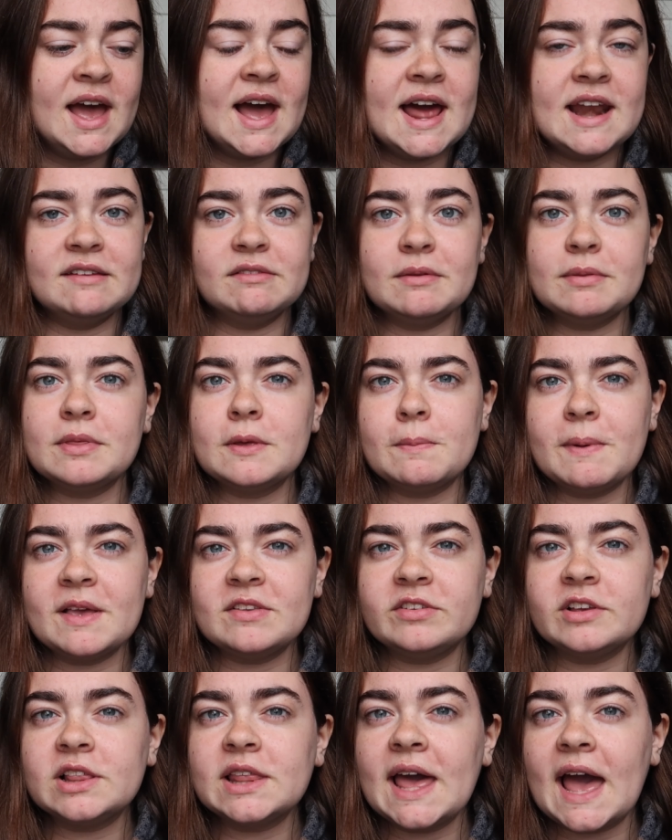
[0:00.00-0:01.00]
And they
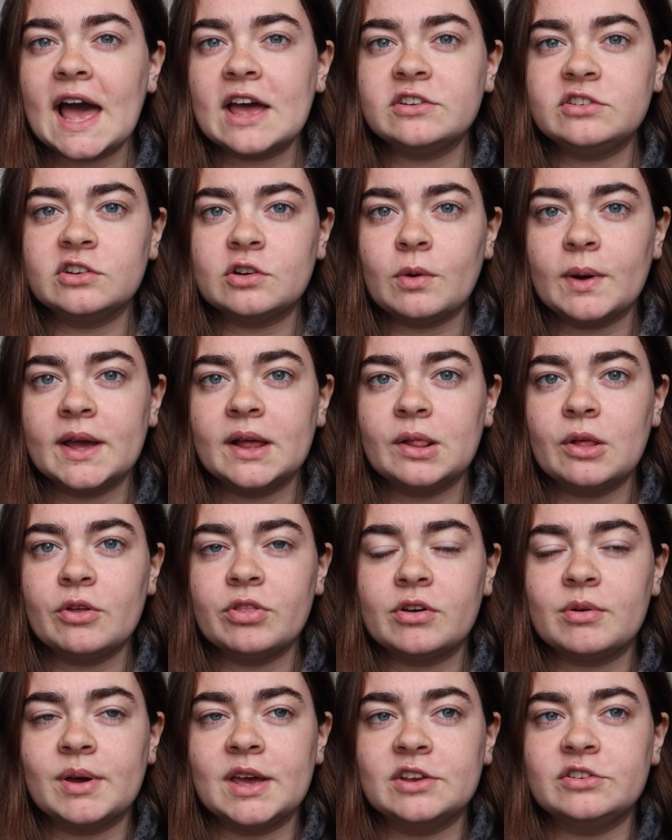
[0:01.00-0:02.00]
basically ask you quite a lot of
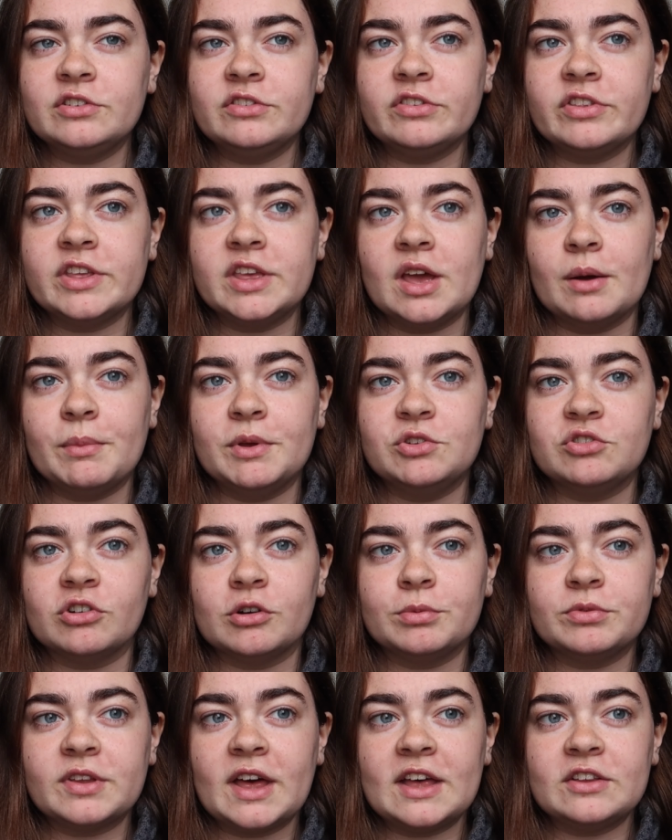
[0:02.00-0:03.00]
the questions that Yummy
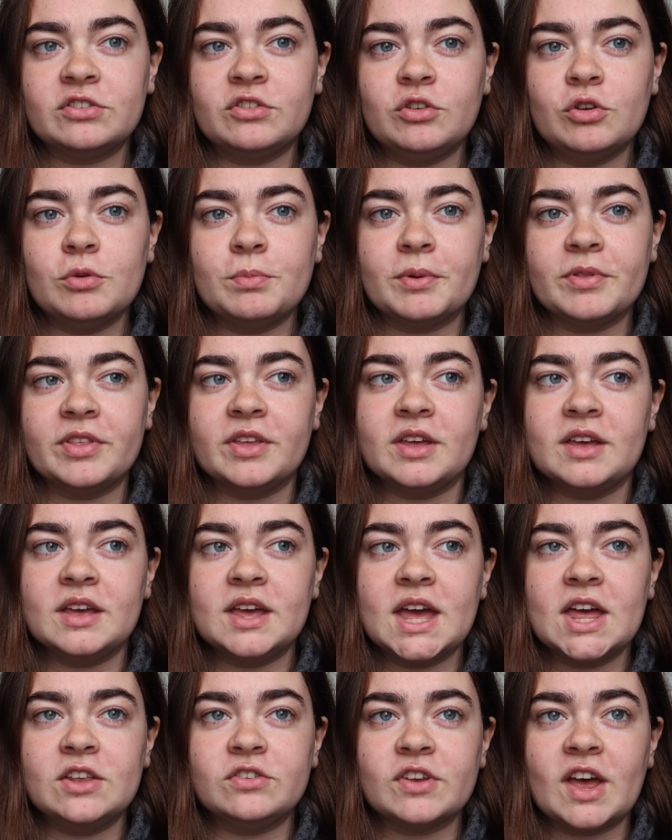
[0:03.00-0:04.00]
Jobs ask you, but
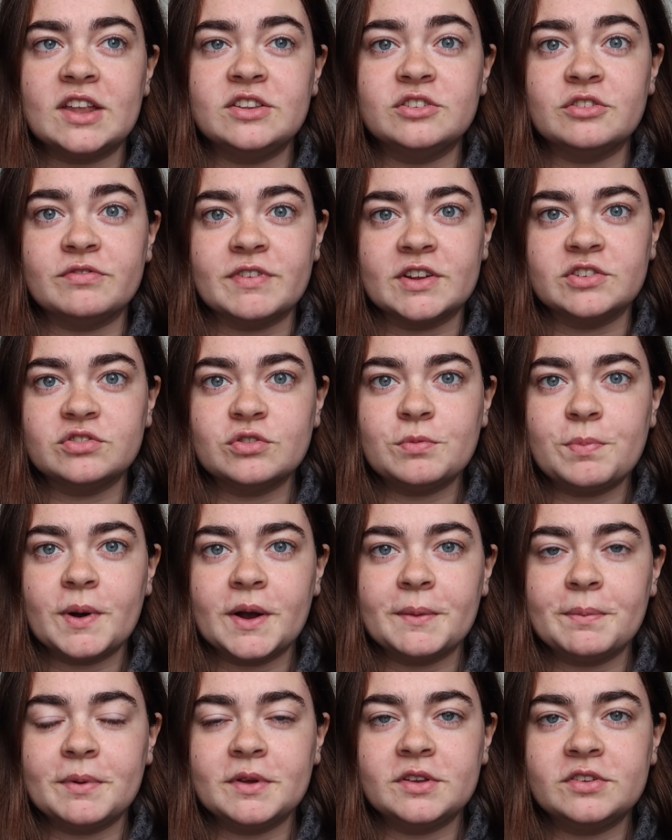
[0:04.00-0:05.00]
it's individual
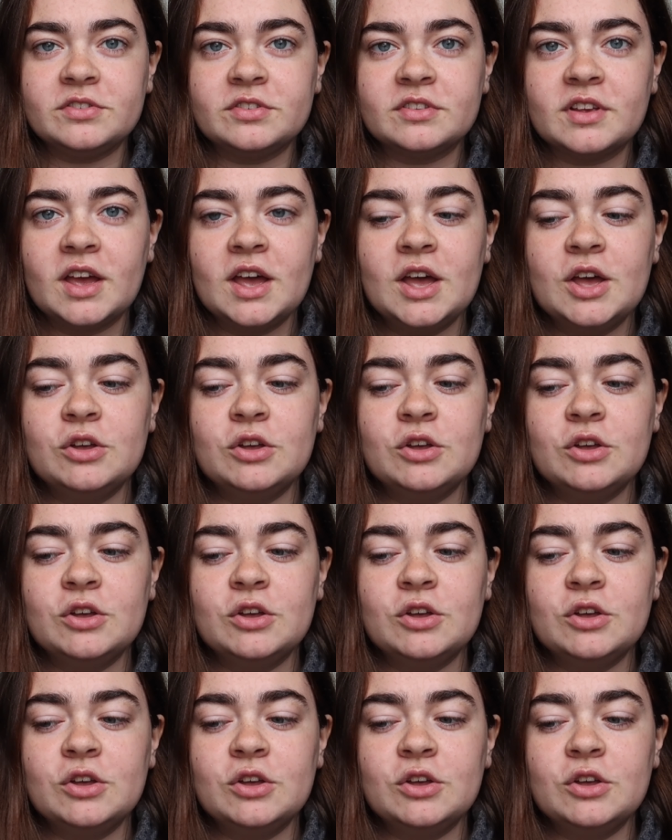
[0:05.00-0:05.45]
purposed.